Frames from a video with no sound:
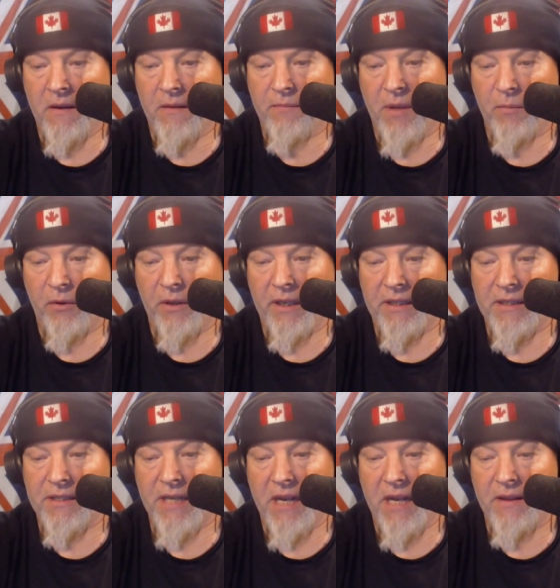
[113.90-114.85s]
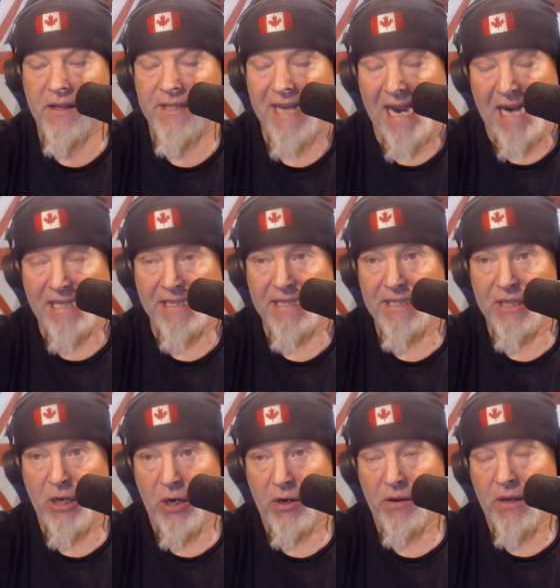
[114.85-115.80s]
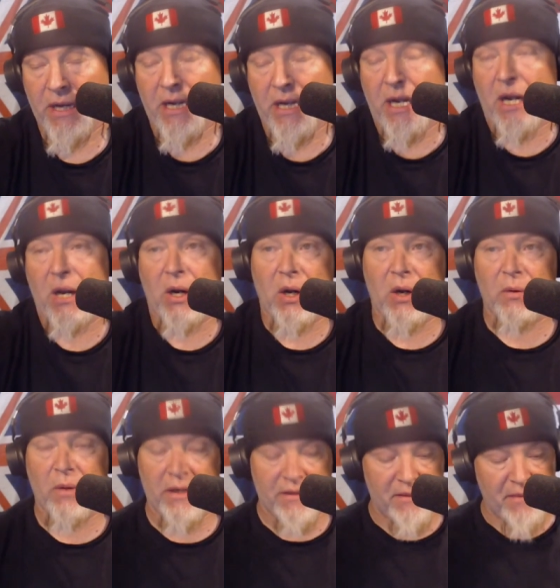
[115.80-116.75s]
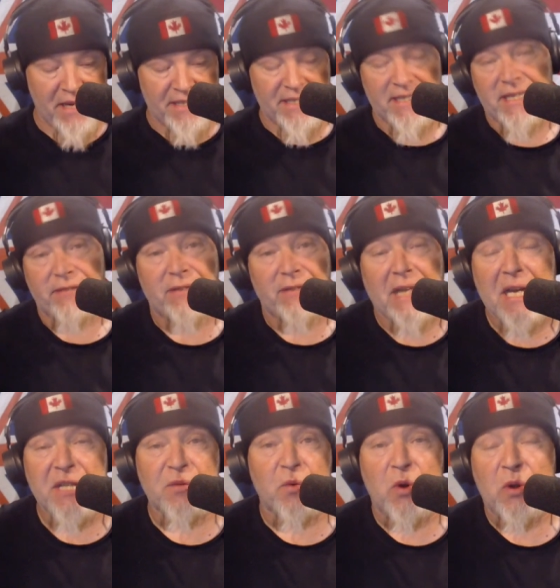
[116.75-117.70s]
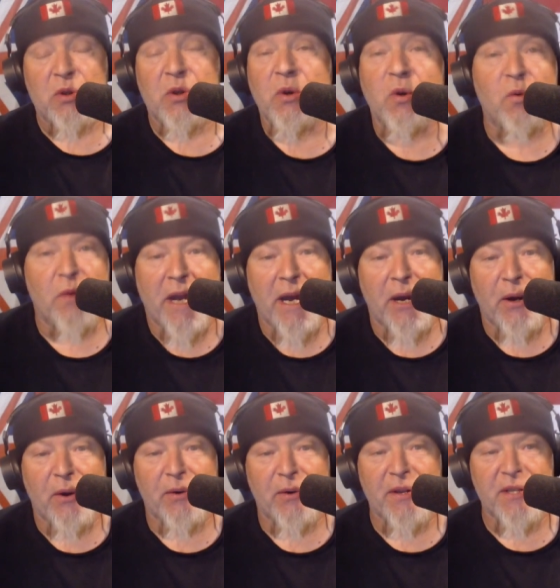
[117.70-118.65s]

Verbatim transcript: people like to say that taxes are are what makes the civilized world go round.